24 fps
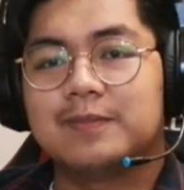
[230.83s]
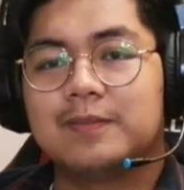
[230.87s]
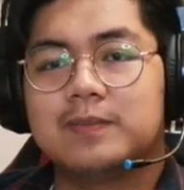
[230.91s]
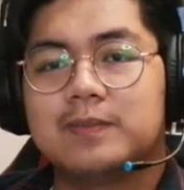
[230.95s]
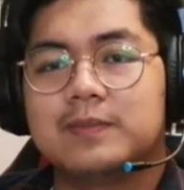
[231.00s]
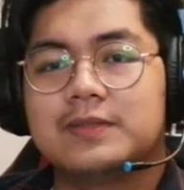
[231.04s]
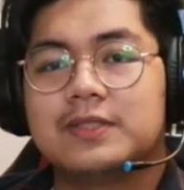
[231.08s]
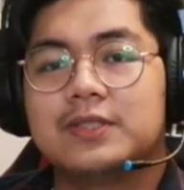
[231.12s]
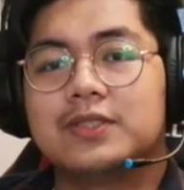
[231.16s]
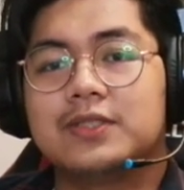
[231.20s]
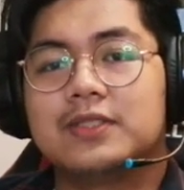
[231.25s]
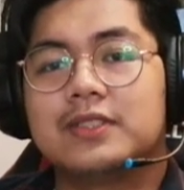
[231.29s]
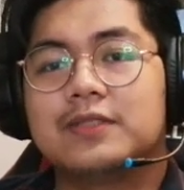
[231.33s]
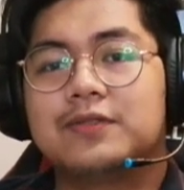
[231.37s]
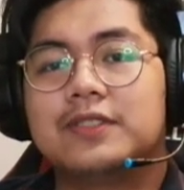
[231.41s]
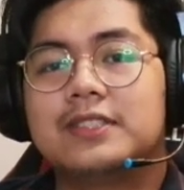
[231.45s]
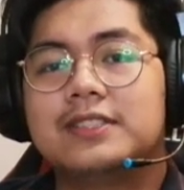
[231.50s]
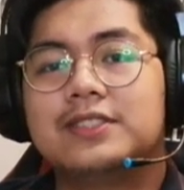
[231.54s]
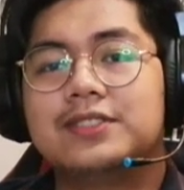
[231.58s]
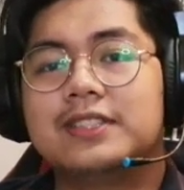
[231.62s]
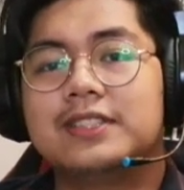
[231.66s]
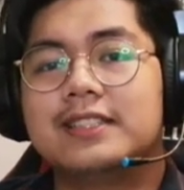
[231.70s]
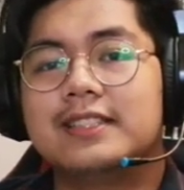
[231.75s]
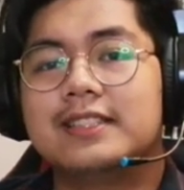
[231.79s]
So the
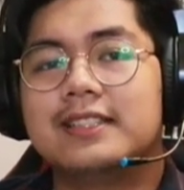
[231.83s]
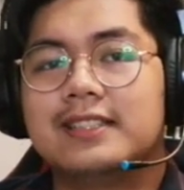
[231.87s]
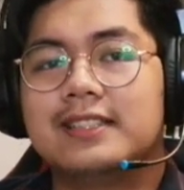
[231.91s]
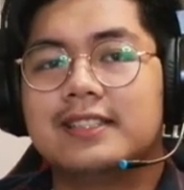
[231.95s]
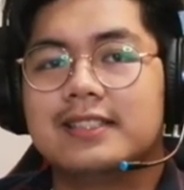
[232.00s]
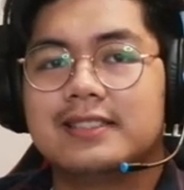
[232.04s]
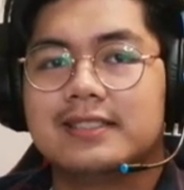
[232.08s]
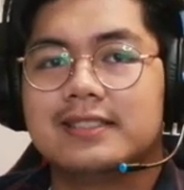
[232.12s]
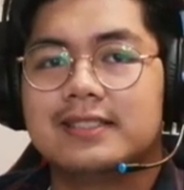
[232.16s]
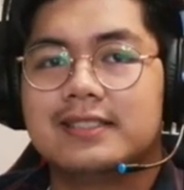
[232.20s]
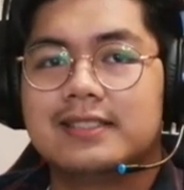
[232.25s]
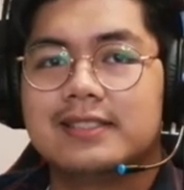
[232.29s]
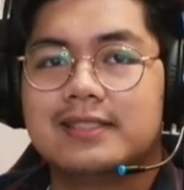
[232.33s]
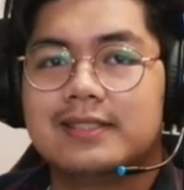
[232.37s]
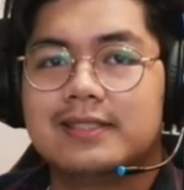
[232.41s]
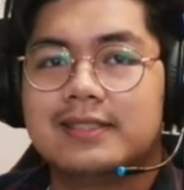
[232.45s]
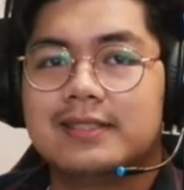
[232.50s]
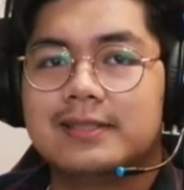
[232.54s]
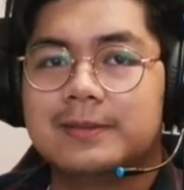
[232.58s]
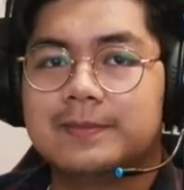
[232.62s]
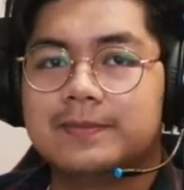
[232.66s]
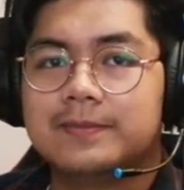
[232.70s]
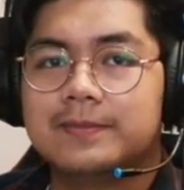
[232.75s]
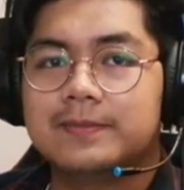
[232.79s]
first reading is
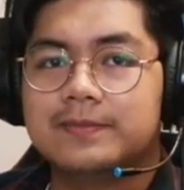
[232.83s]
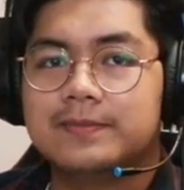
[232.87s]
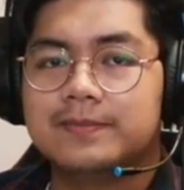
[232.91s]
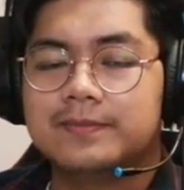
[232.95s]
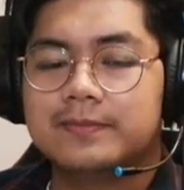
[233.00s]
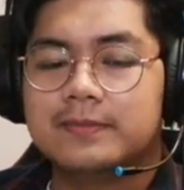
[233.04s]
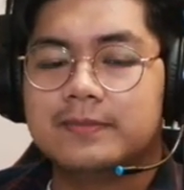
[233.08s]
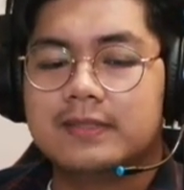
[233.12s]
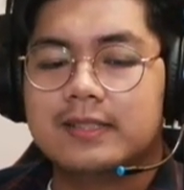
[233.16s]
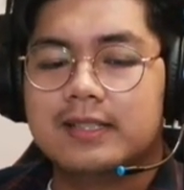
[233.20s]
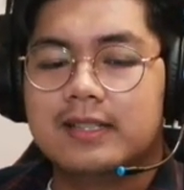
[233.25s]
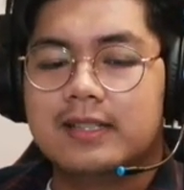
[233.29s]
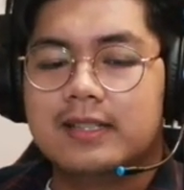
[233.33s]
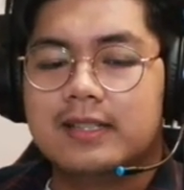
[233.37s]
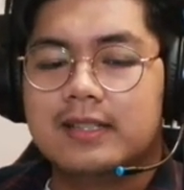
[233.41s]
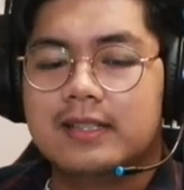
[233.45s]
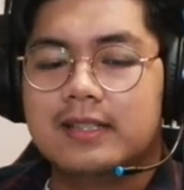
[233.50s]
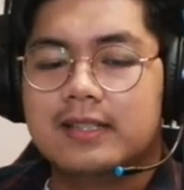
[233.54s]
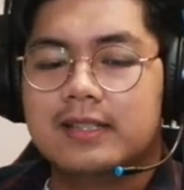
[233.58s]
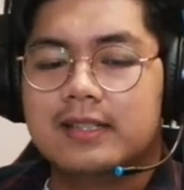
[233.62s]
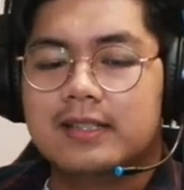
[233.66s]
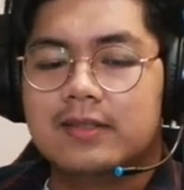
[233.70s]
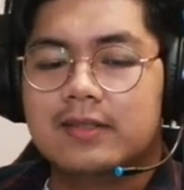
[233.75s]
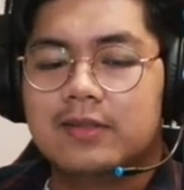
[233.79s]

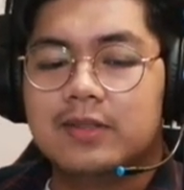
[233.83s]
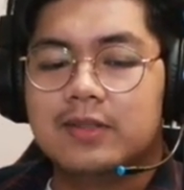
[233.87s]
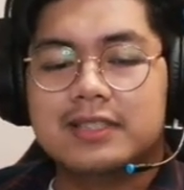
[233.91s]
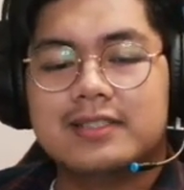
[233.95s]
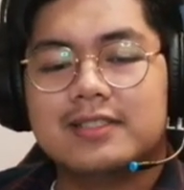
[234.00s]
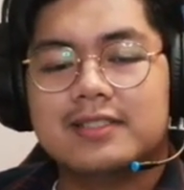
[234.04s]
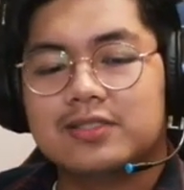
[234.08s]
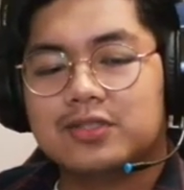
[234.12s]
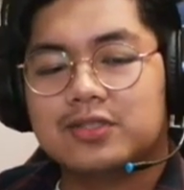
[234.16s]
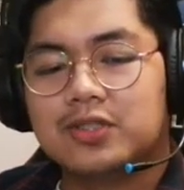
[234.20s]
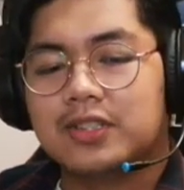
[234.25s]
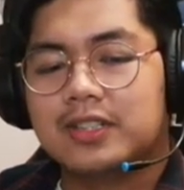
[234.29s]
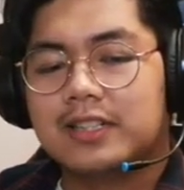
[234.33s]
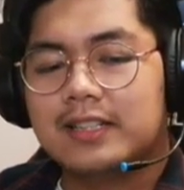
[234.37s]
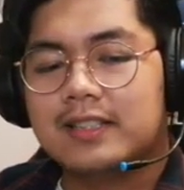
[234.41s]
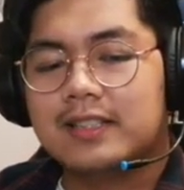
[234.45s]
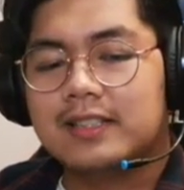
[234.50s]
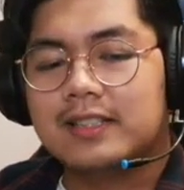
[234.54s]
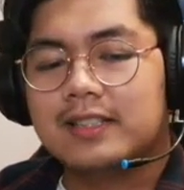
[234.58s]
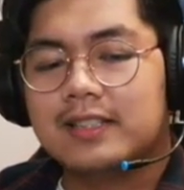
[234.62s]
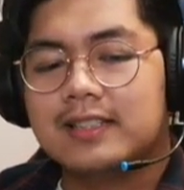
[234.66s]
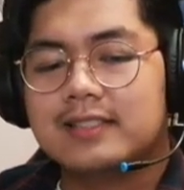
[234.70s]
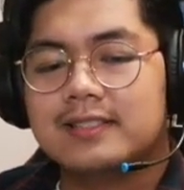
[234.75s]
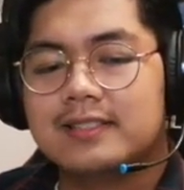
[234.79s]
well, it's a story.
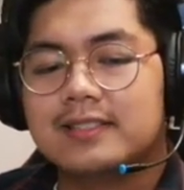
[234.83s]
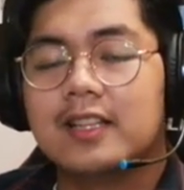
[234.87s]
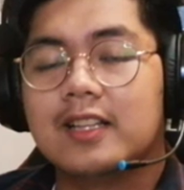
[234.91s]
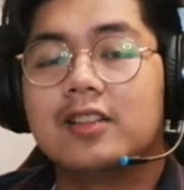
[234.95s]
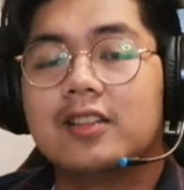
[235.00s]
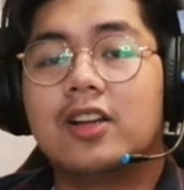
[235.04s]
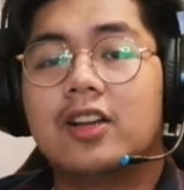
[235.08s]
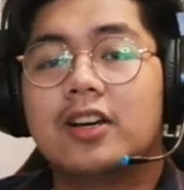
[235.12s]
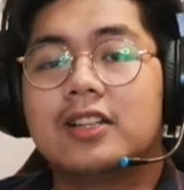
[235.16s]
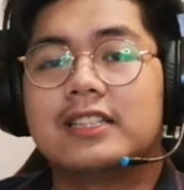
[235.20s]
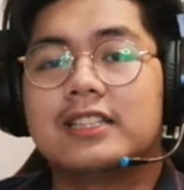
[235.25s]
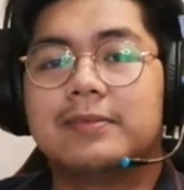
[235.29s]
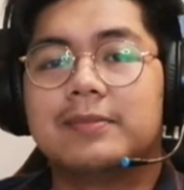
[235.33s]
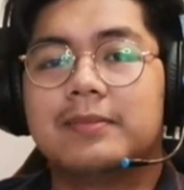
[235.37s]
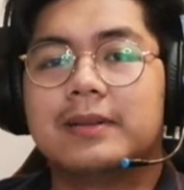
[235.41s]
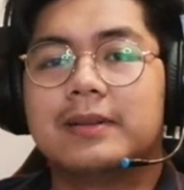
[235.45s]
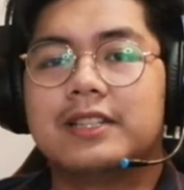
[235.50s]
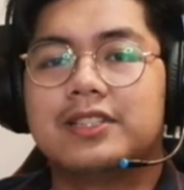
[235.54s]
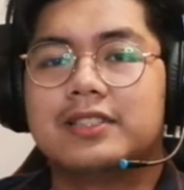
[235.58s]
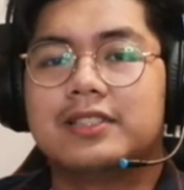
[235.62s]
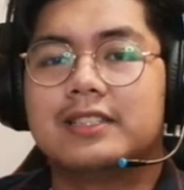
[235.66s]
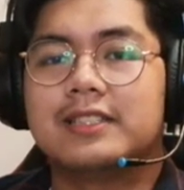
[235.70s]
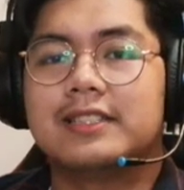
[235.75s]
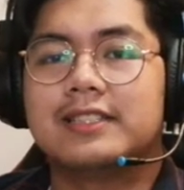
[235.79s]
It's The Lottery by
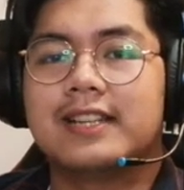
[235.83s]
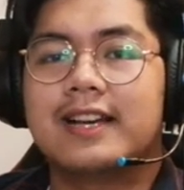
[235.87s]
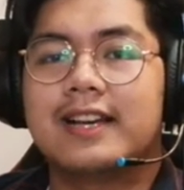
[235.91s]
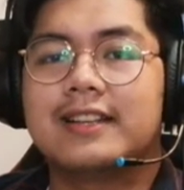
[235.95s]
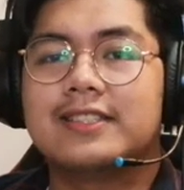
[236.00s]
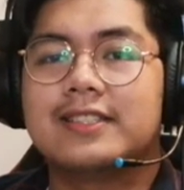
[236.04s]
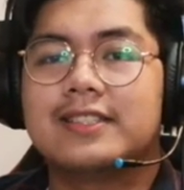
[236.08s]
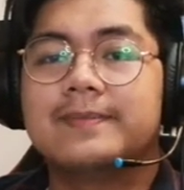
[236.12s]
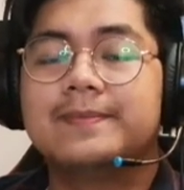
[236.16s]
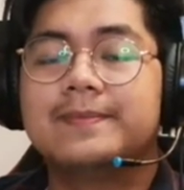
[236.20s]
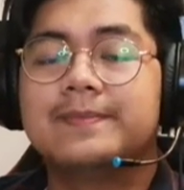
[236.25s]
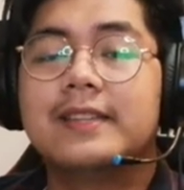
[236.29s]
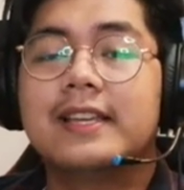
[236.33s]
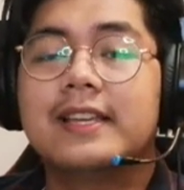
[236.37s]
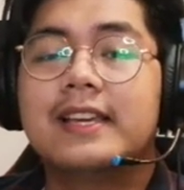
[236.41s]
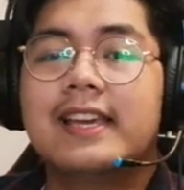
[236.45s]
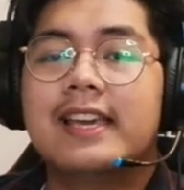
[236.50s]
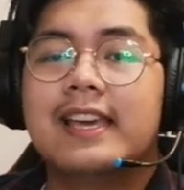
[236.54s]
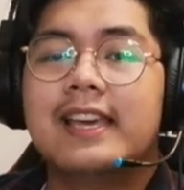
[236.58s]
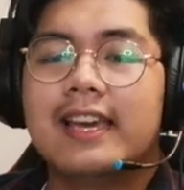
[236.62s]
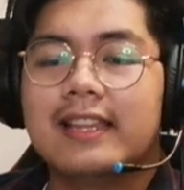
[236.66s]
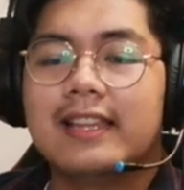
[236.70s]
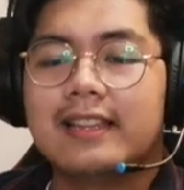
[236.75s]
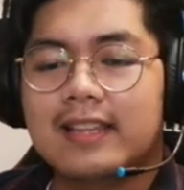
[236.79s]
Shirley Jackson
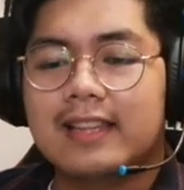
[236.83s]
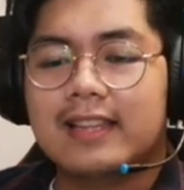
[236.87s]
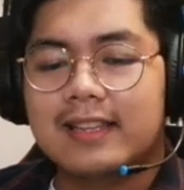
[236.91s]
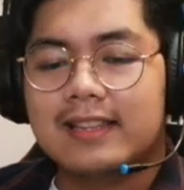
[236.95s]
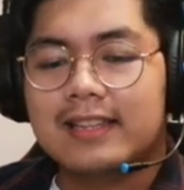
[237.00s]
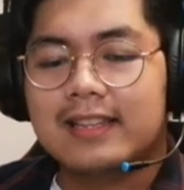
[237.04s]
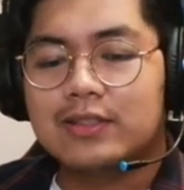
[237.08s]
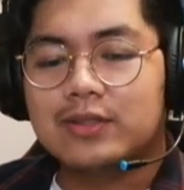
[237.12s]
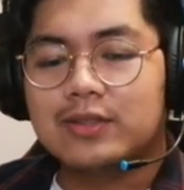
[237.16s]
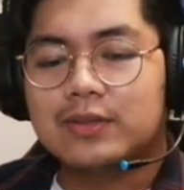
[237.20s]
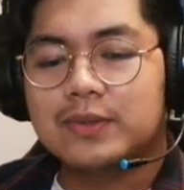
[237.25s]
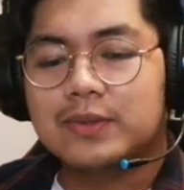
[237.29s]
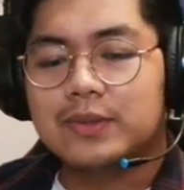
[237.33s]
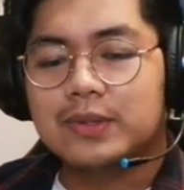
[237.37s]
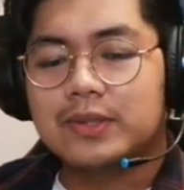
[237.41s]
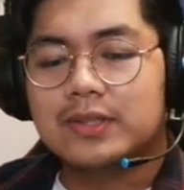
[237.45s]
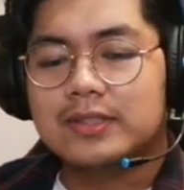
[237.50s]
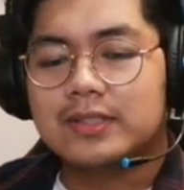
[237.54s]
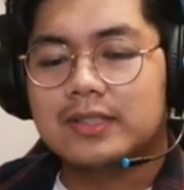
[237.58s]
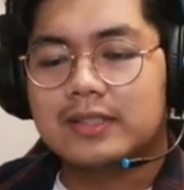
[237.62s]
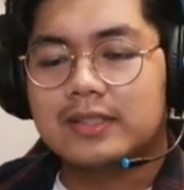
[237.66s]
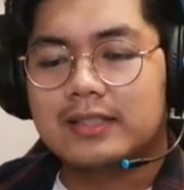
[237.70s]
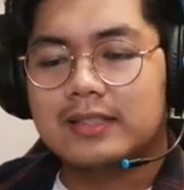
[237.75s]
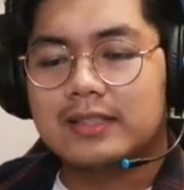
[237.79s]
and I'd like to focus
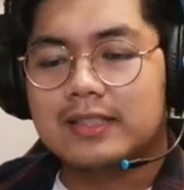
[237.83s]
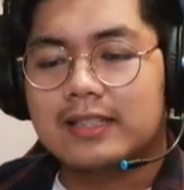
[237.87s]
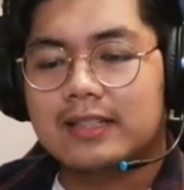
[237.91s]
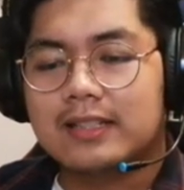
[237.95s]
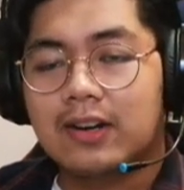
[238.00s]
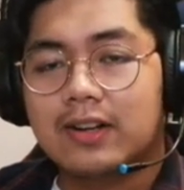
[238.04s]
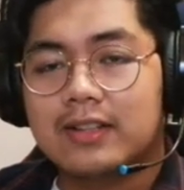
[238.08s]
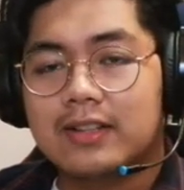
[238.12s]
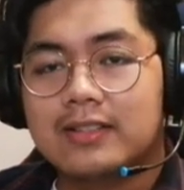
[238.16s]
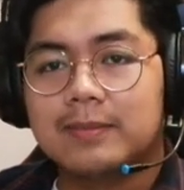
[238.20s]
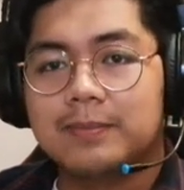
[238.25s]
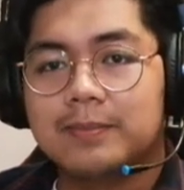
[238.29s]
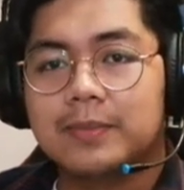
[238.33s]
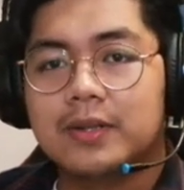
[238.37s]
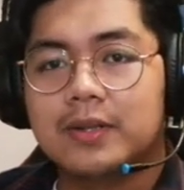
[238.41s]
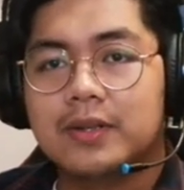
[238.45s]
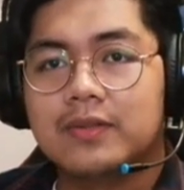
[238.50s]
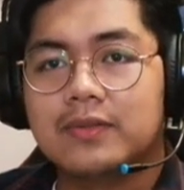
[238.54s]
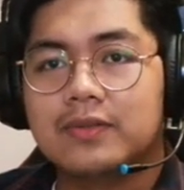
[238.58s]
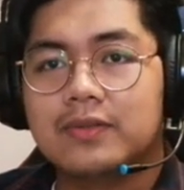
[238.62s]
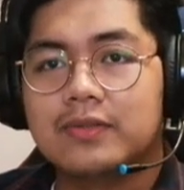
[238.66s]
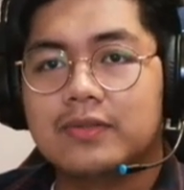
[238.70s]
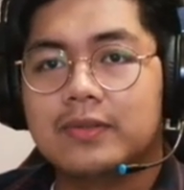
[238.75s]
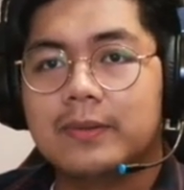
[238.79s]
on the concept
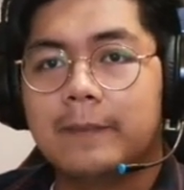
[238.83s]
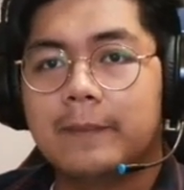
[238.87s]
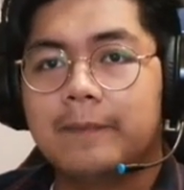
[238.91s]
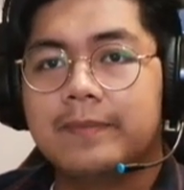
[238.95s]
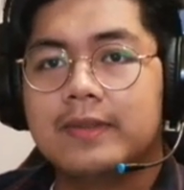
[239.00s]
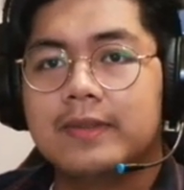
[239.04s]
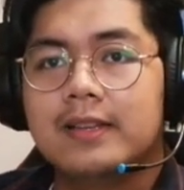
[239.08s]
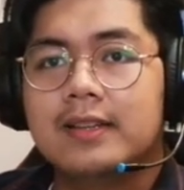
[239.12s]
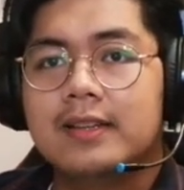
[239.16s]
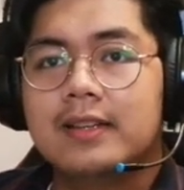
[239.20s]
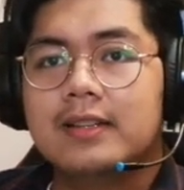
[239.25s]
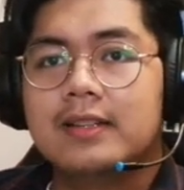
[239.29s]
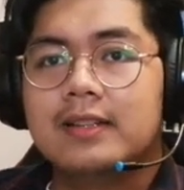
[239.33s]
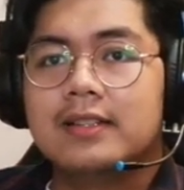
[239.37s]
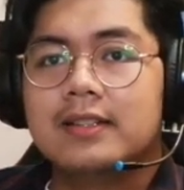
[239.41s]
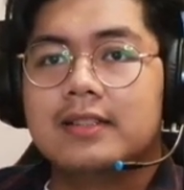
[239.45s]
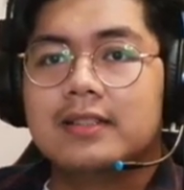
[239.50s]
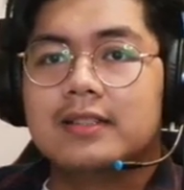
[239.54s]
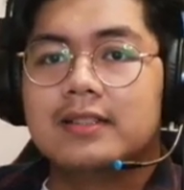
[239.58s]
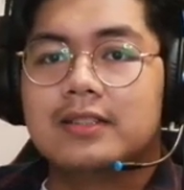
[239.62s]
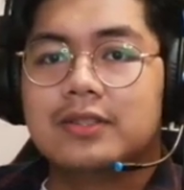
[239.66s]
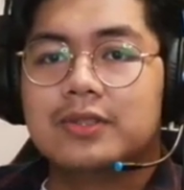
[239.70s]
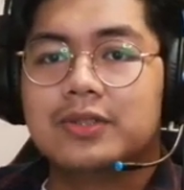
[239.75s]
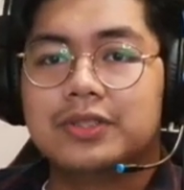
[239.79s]
of
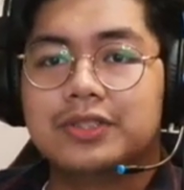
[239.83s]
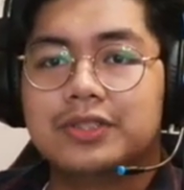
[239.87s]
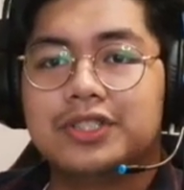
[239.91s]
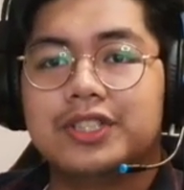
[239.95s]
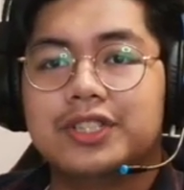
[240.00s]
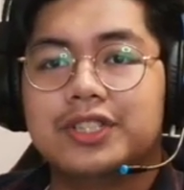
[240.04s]
culture